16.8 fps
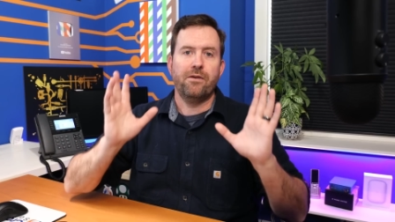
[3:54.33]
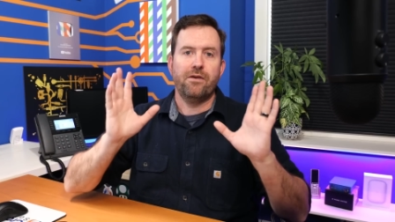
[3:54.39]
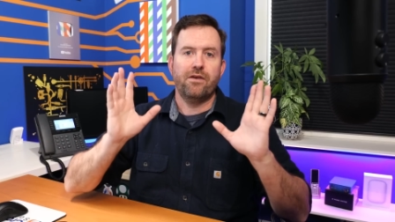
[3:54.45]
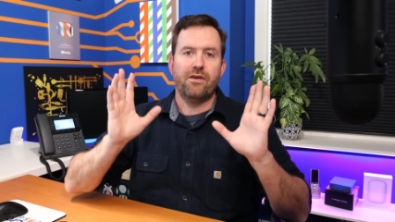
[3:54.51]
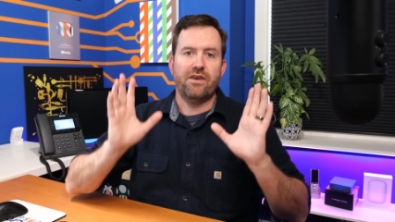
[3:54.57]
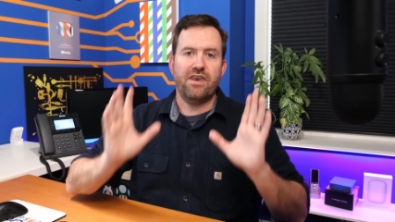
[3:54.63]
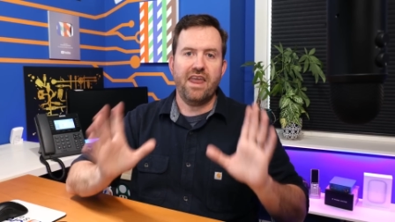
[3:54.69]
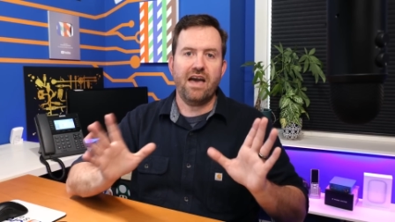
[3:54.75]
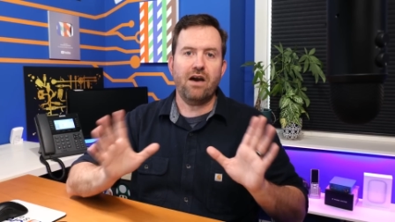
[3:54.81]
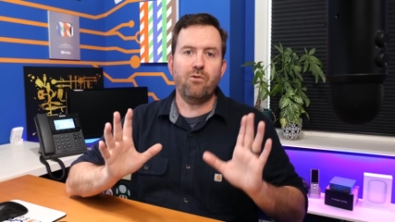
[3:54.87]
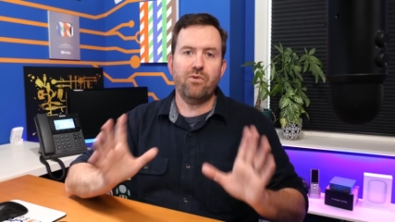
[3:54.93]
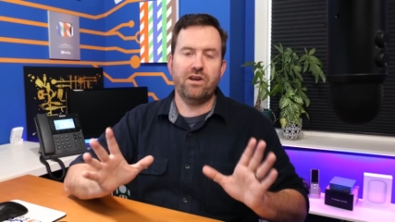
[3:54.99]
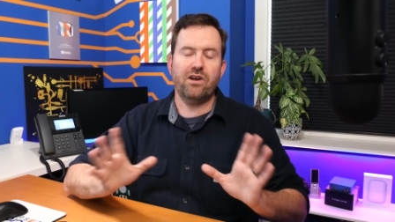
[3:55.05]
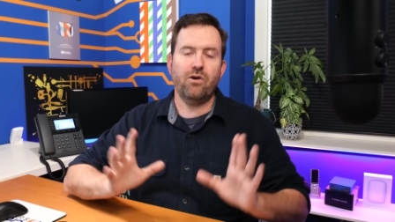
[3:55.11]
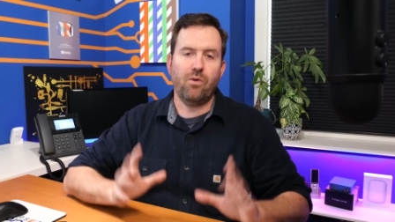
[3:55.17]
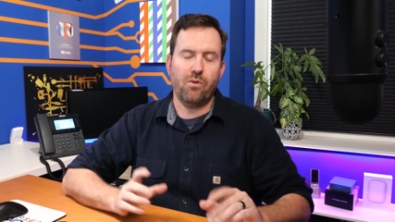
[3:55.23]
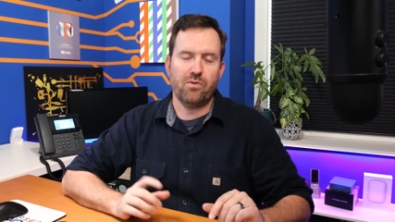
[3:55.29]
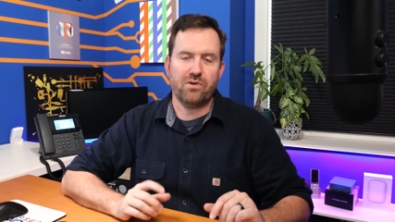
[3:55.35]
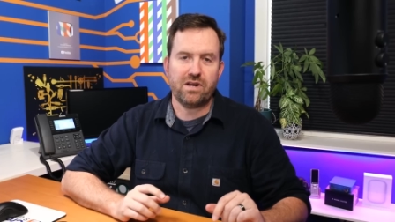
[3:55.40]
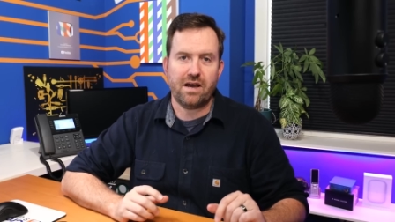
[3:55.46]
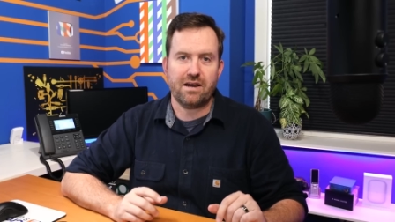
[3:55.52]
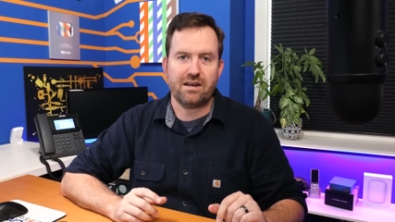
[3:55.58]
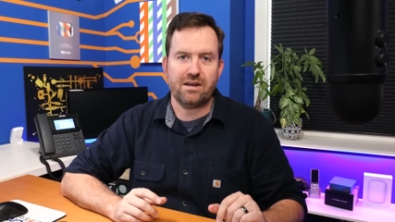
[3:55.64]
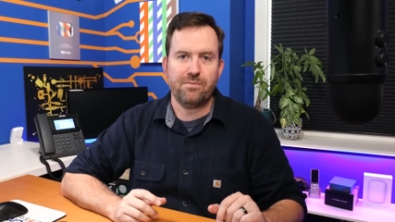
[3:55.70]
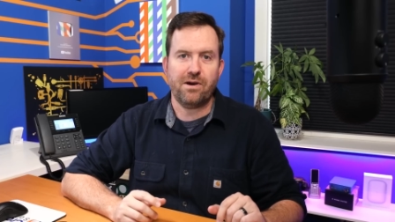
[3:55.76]
now we know what we're
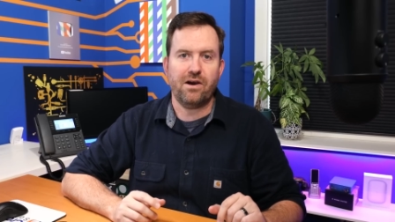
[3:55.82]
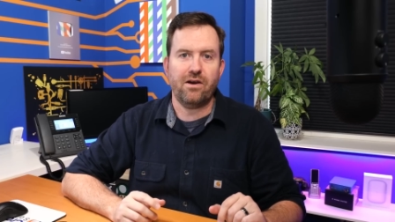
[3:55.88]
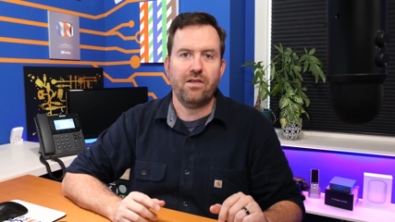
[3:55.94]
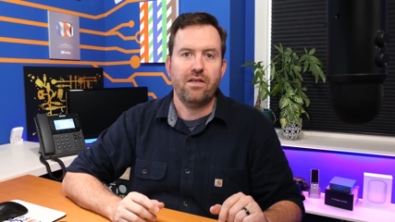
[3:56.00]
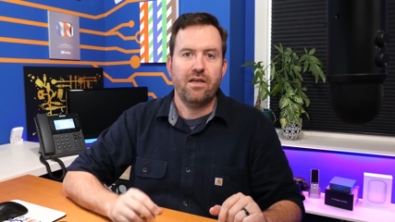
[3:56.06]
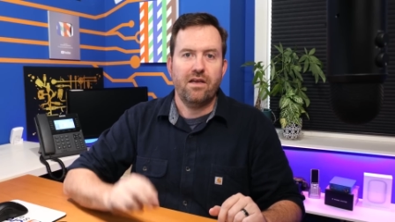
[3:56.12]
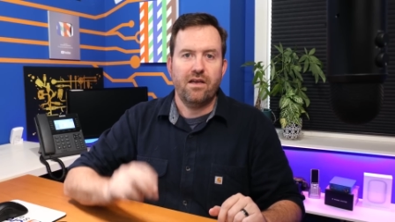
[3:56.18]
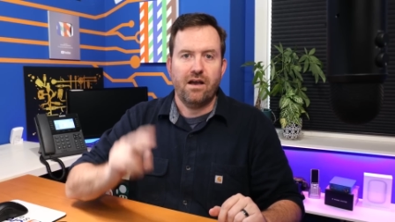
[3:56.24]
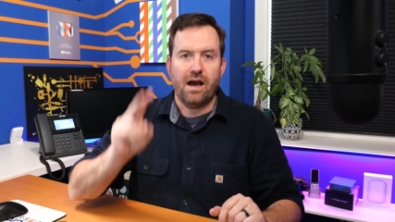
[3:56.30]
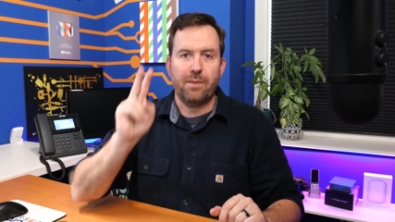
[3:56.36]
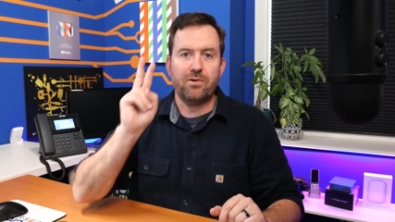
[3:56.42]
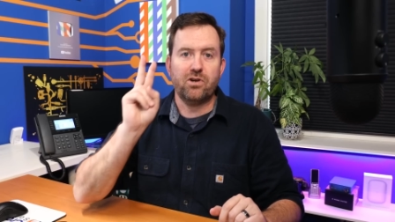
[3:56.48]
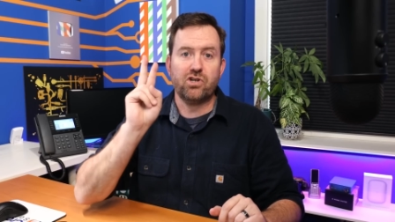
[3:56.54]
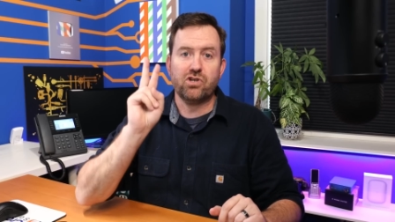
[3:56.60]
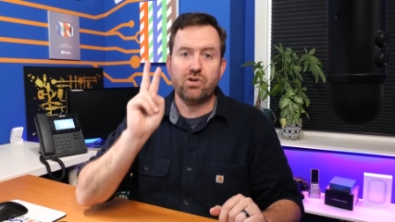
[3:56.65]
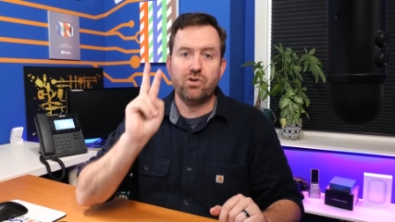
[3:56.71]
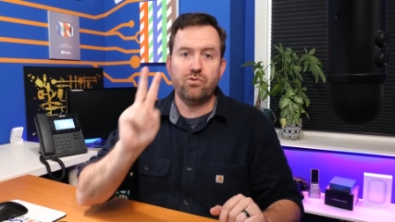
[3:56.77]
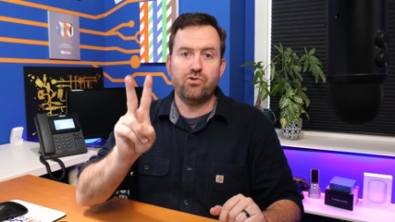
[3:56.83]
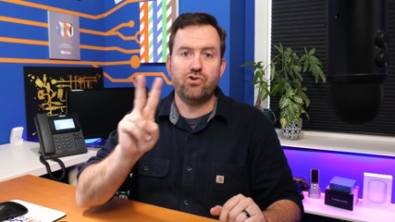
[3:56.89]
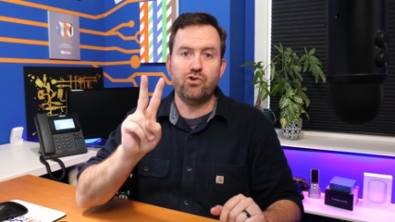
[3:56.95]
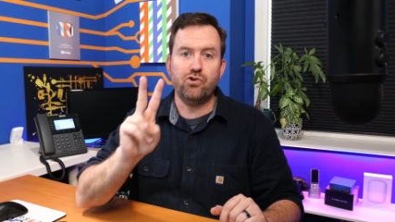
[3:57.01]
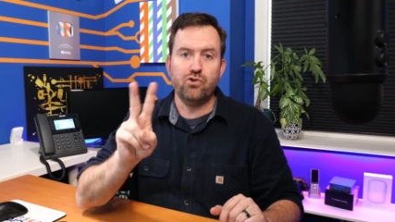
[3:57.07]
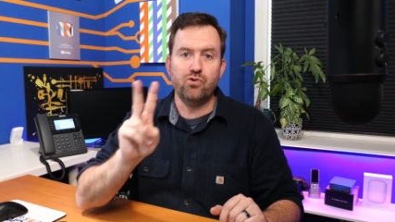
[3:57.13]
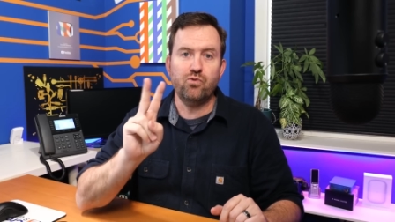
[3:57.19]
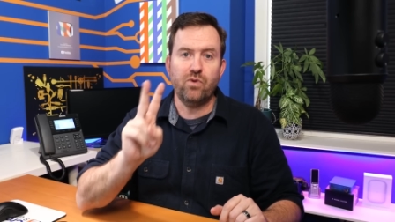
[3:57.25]
talking about. I'm gonna show you
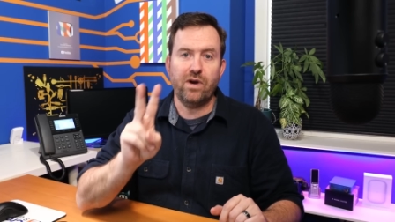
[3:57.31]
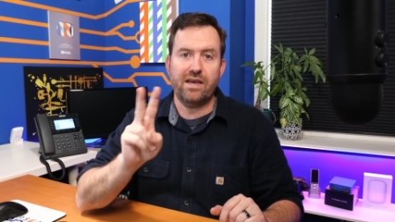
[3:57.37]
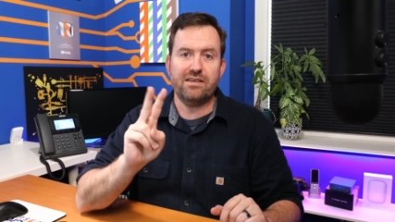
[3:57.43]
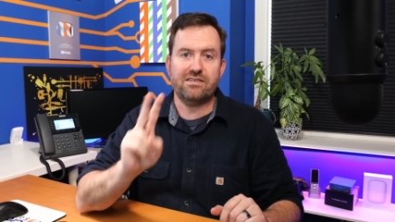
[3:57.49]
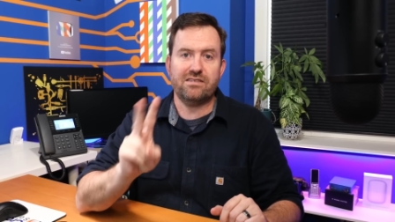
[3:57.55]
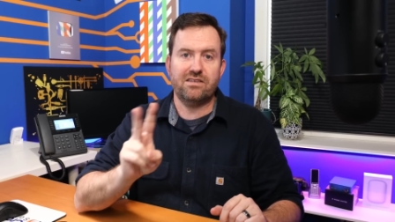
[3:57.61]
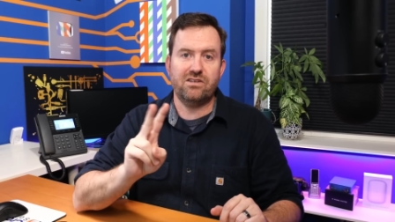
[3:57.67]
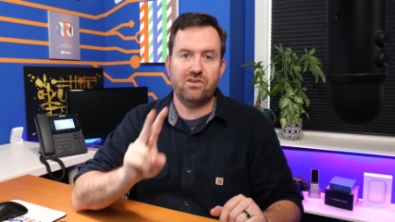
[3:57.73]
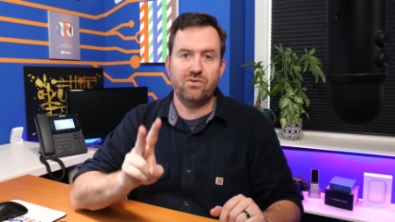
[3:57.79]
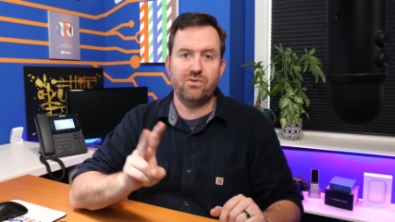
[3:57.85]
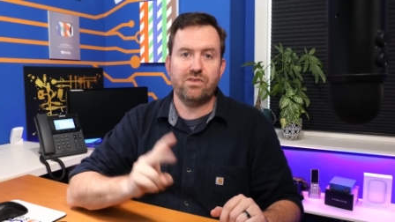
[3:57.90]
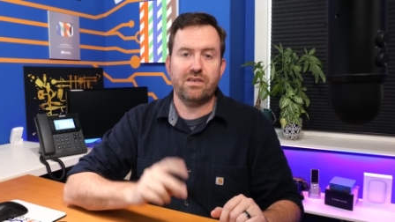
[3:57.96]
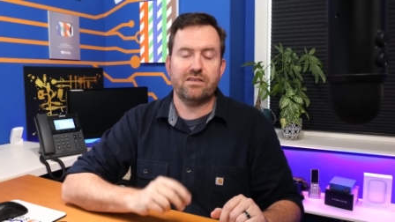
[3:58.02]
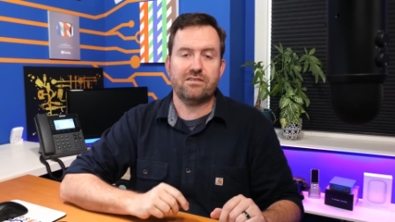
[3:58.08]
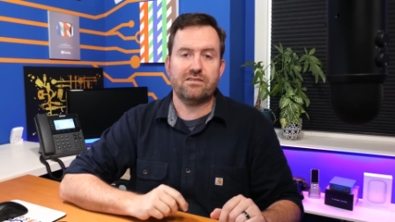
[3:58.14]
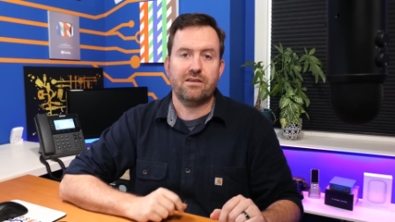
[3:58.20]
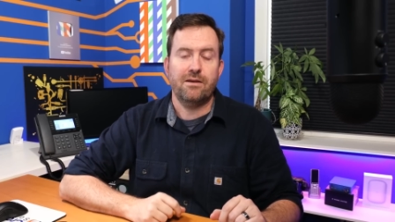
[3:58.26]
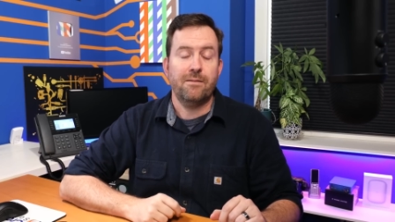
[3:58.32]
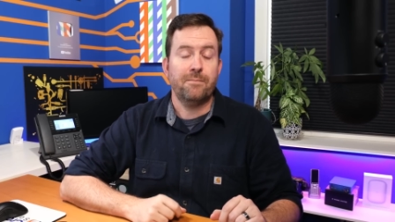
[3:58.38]
two ways to do this.